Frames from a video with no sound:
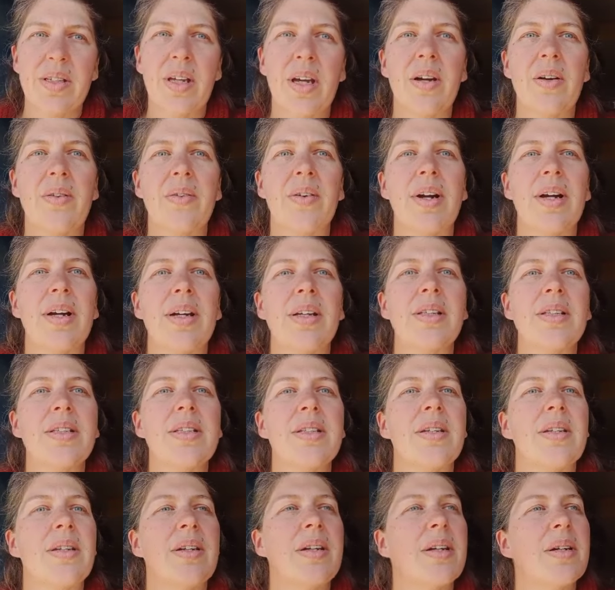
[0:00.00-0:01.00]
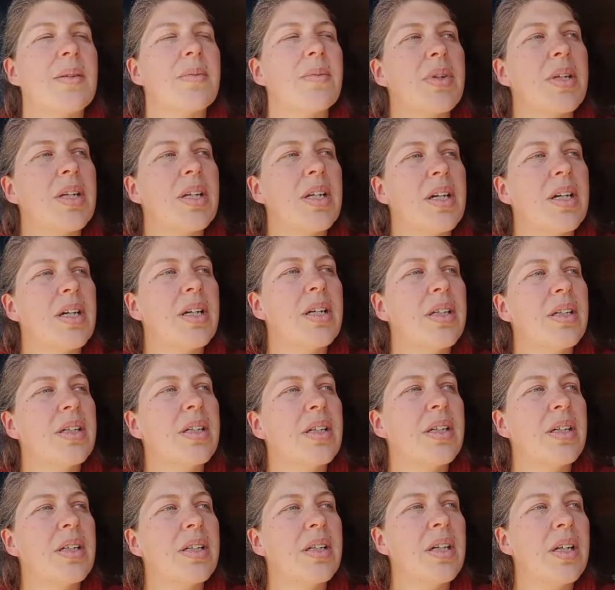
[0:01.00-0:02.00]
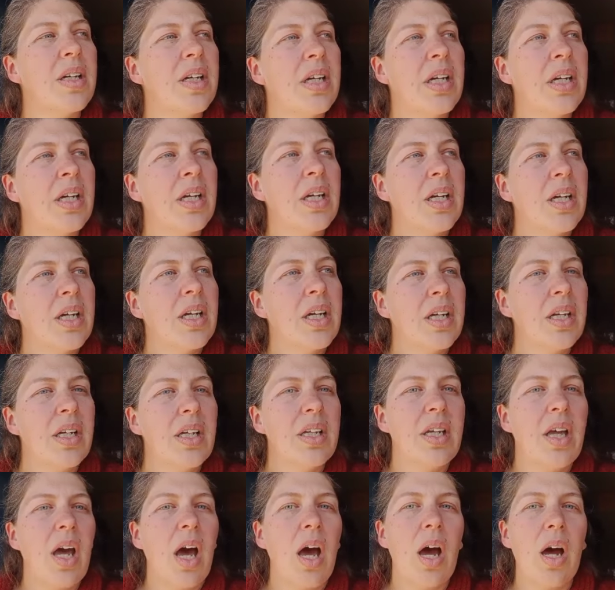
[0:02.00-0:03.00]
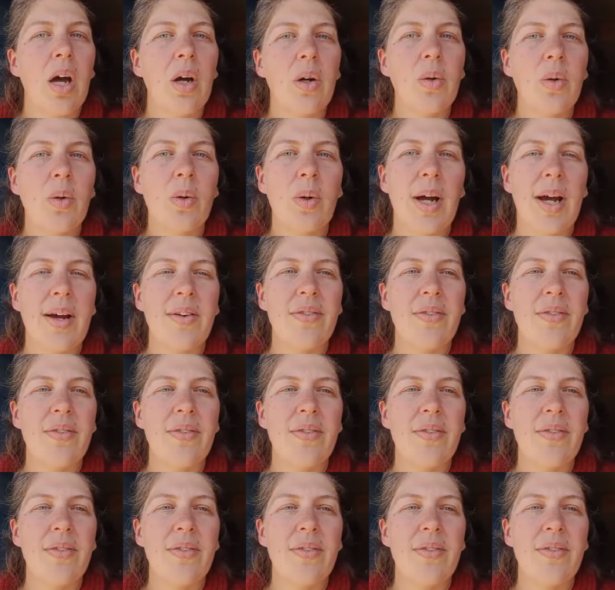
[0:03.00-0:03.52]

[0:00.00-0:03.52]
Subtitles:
So right, I'm going to go.